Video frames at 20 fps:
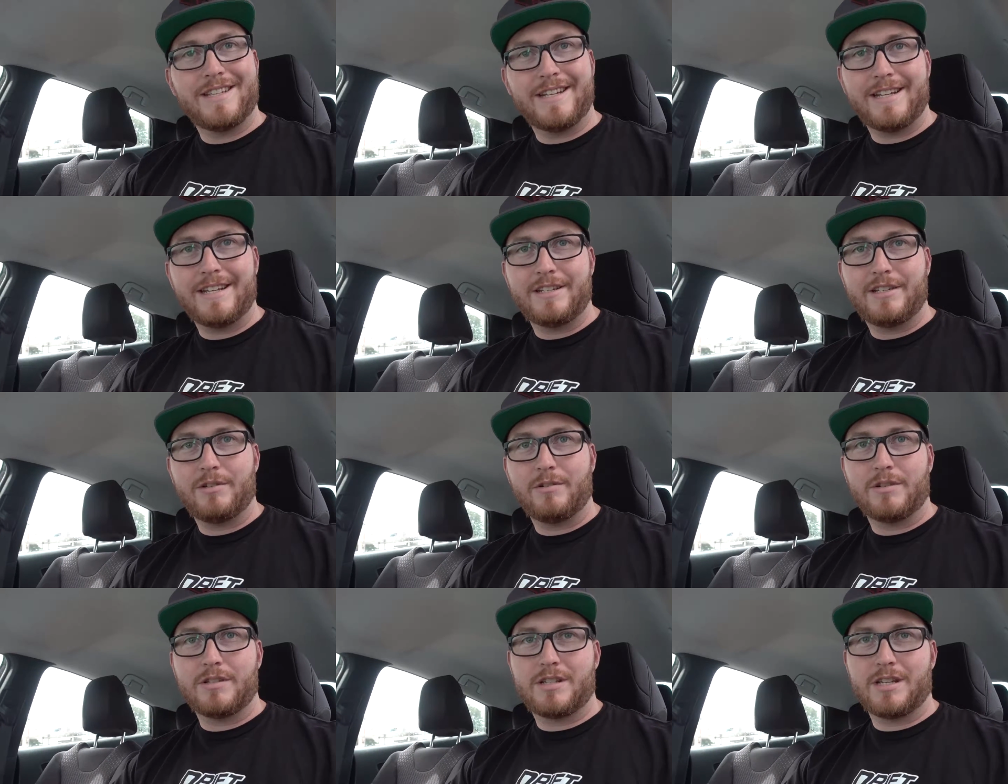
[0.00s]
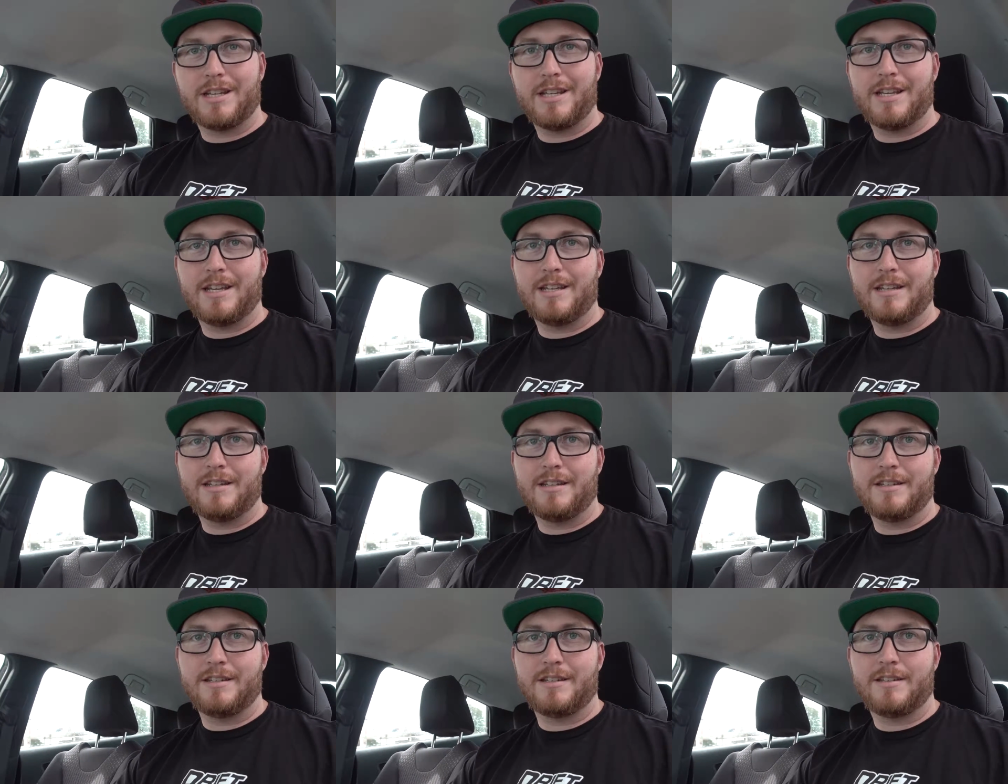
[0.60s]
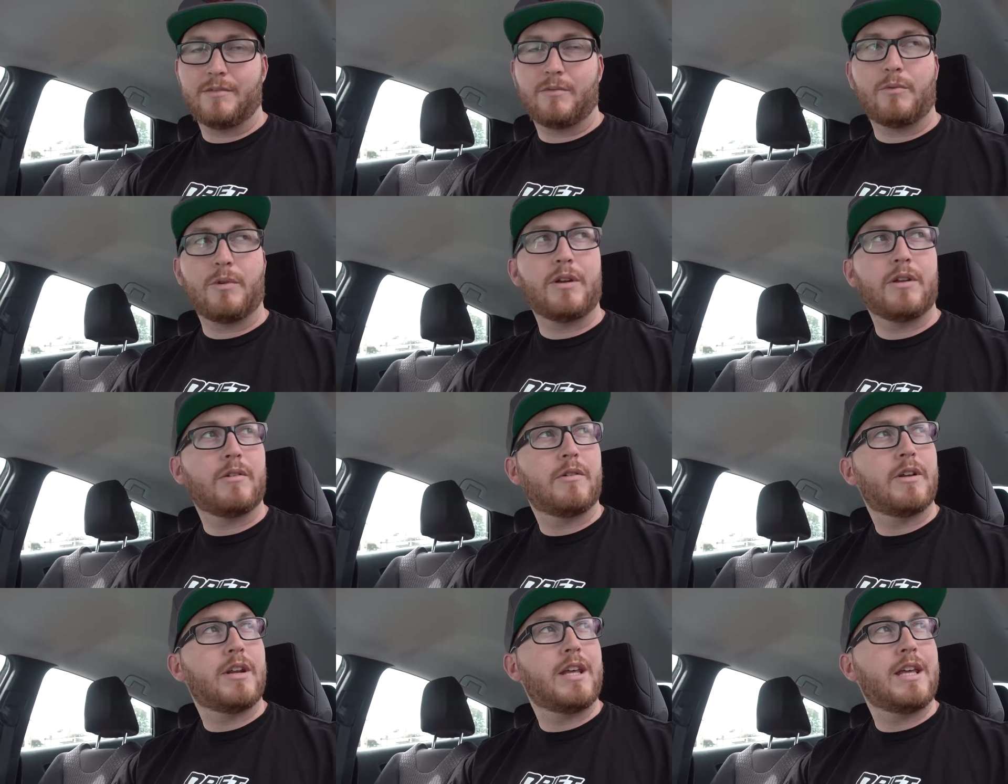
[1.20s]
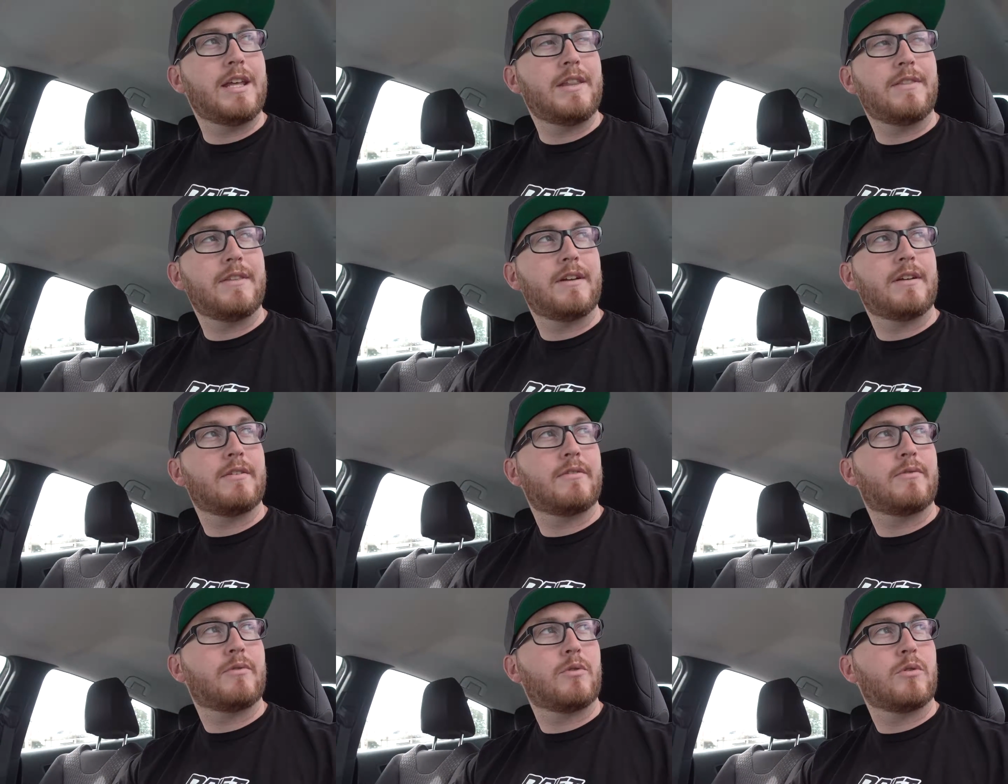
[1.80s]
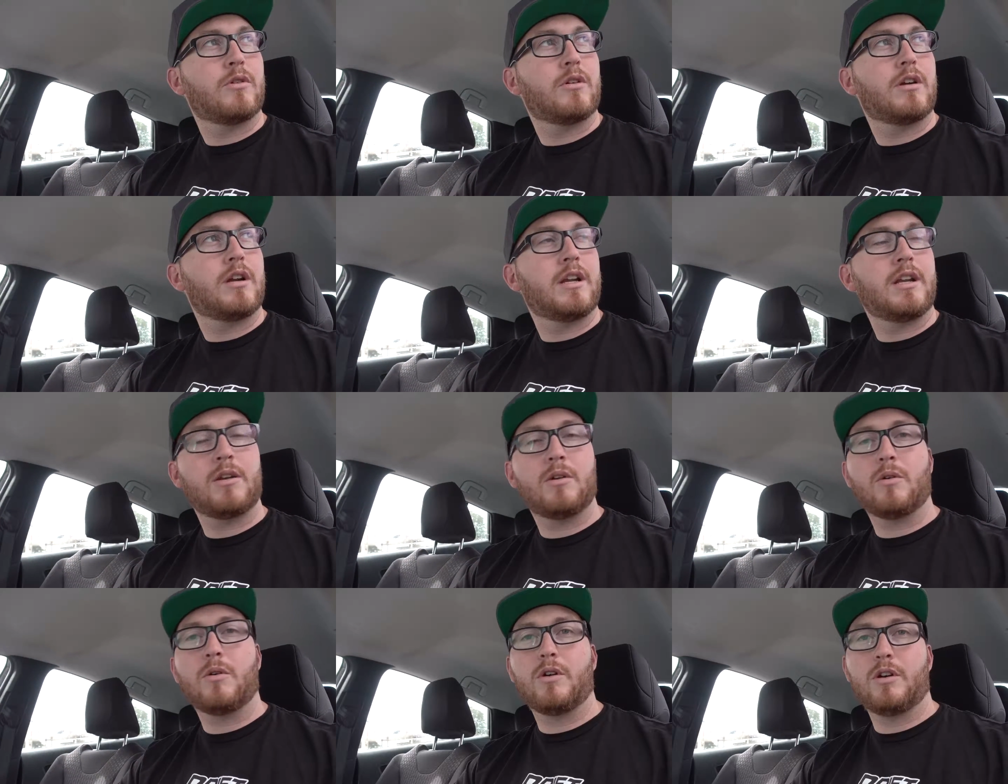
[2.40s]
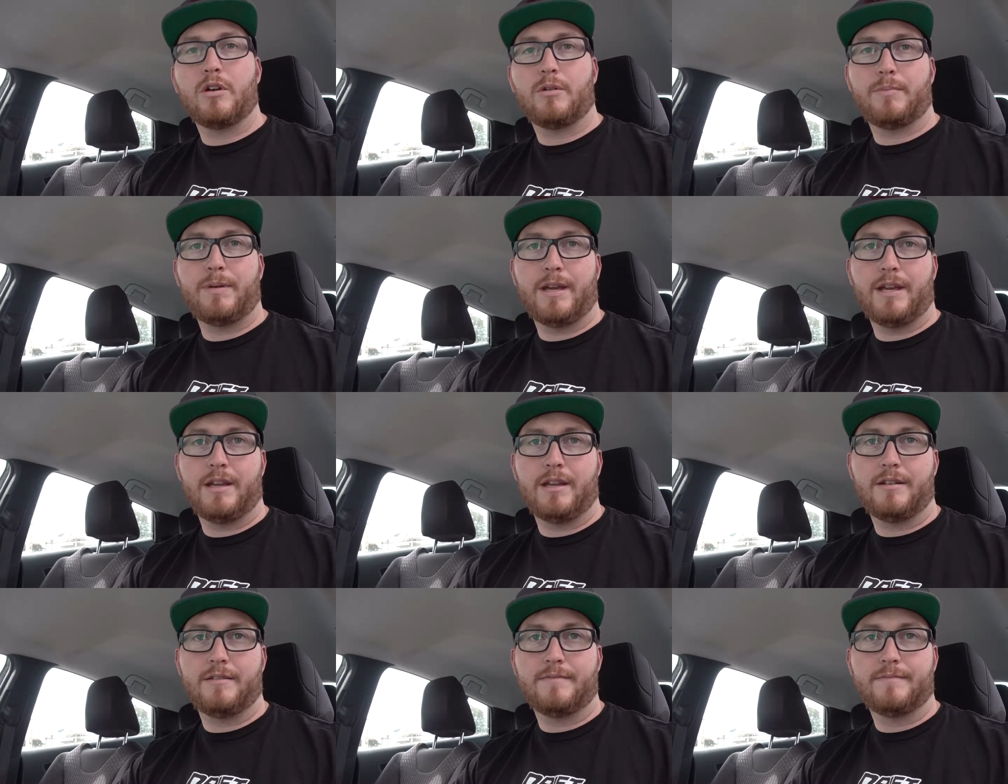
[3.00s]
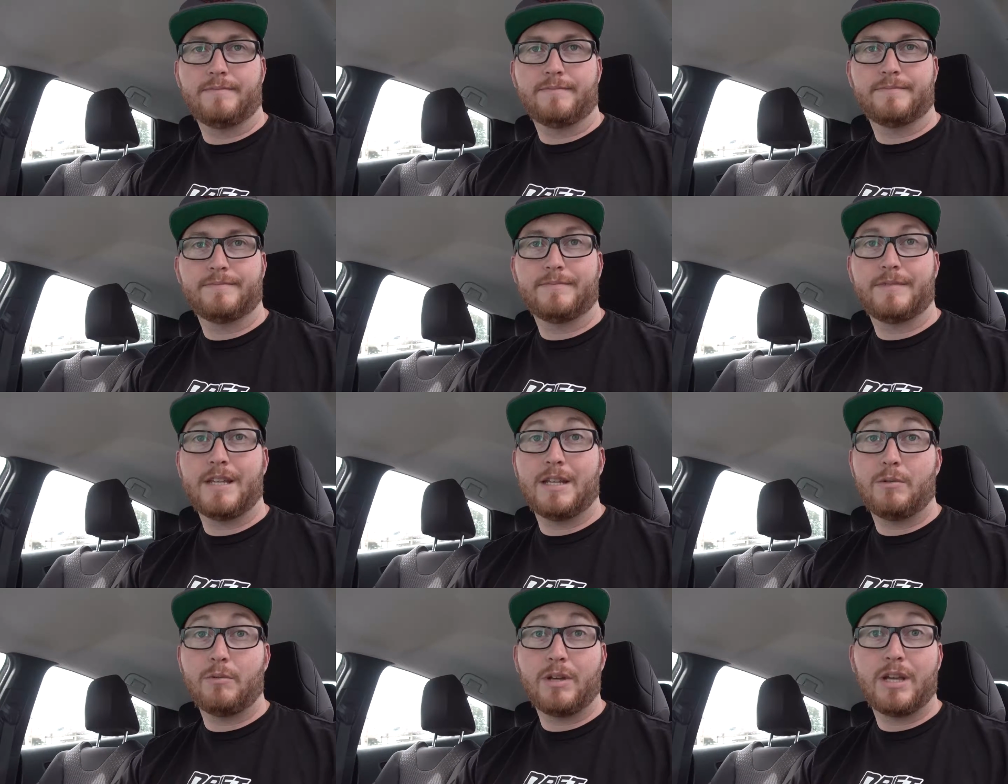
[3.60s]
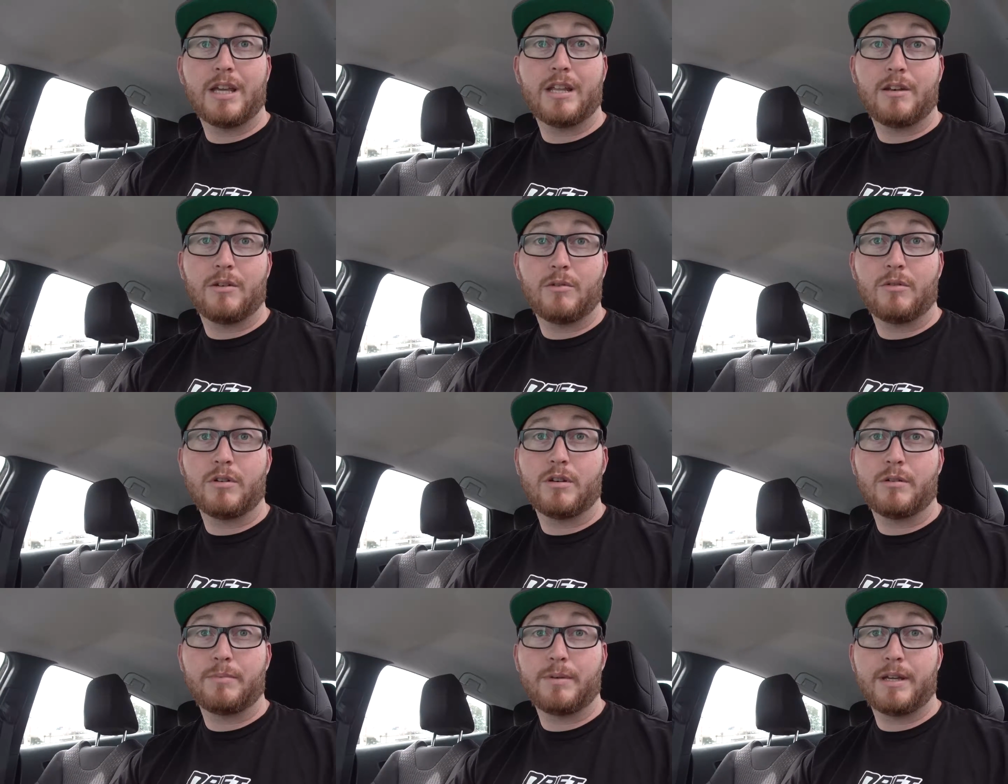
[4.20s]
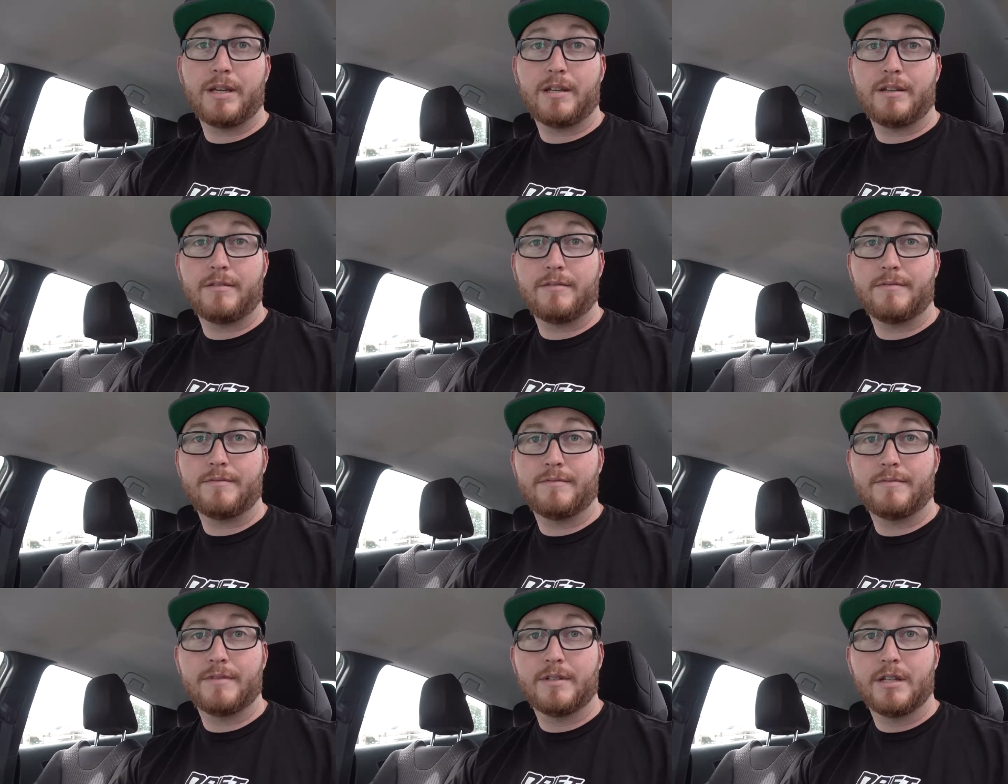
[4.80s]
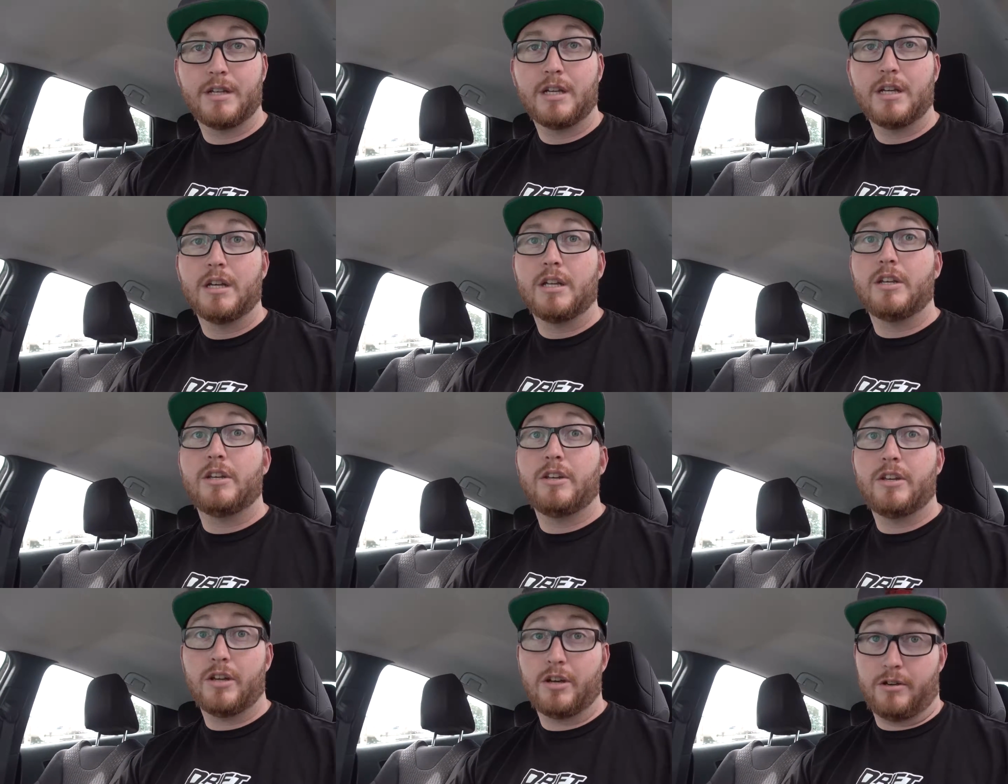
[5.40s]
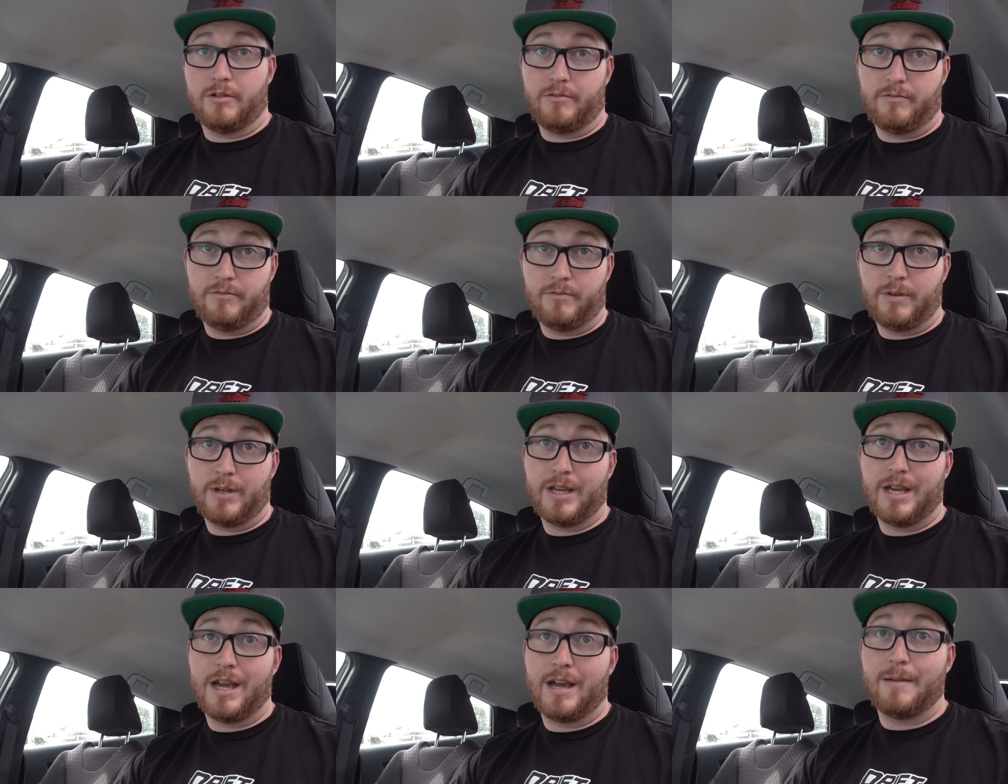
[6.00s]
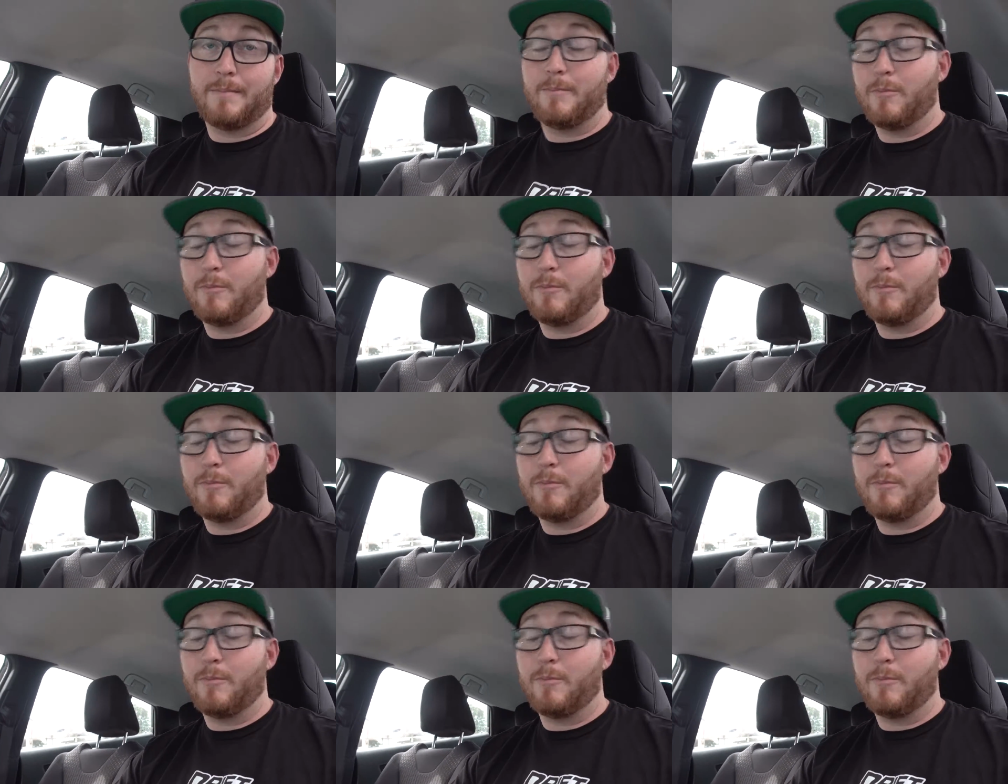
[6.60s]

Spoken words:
did it to us again. We went in there for an oil pan. Did we get an oil pan? No, we got